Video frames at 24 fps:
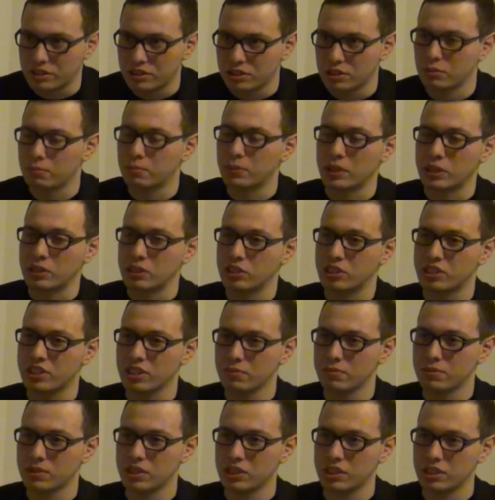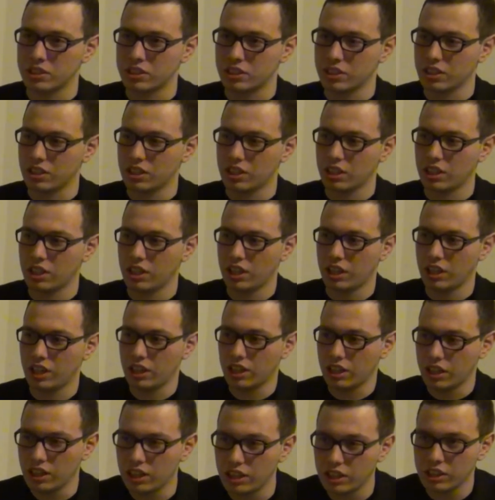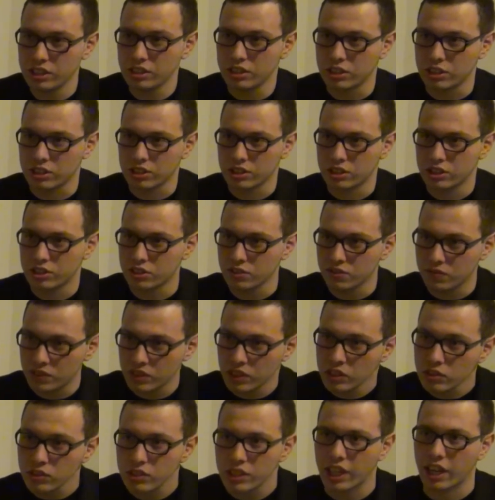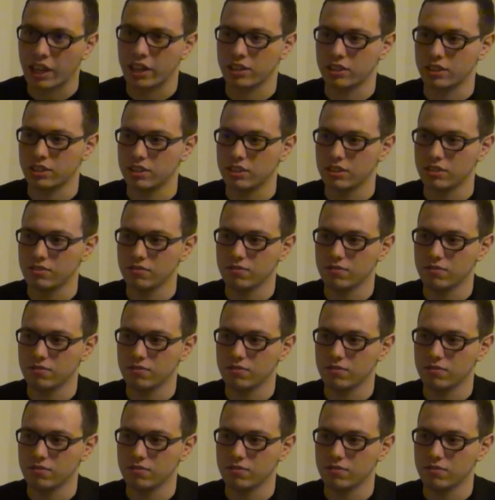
You bring the subject in to view that